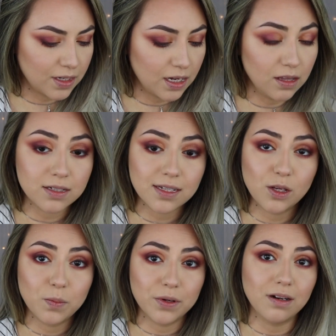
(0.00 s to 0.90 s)
it looks like you
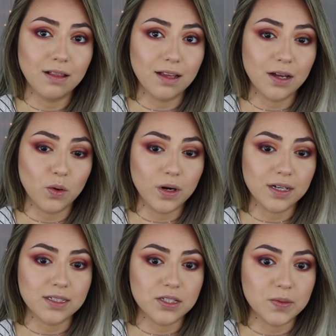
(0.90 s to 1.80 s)
put a lot of work
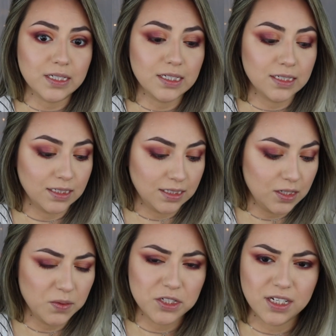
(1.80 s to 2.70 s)
into it,
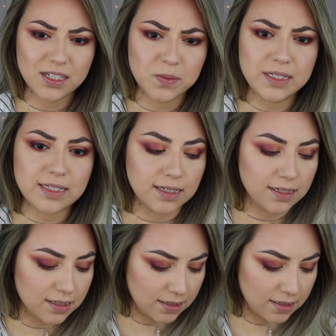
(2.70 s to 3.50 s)
which I guess we did.